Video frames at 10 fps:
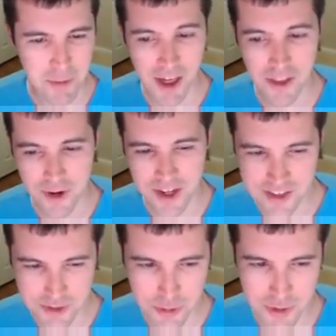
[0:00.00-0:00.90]
But either way,
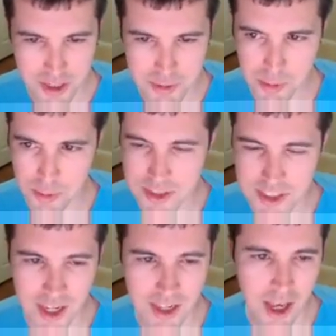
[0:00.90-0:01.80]
it's cool because people have been
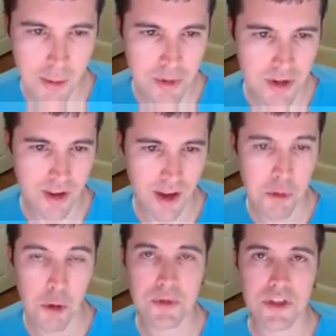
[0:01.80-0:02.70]
signing up, and
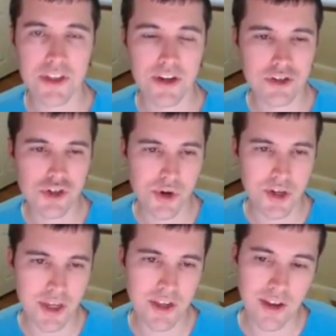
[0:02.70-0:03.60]
I'm hoping that they're
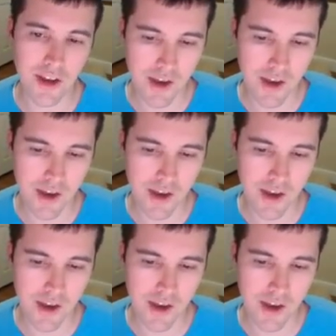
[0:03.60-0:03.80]
enjoying it.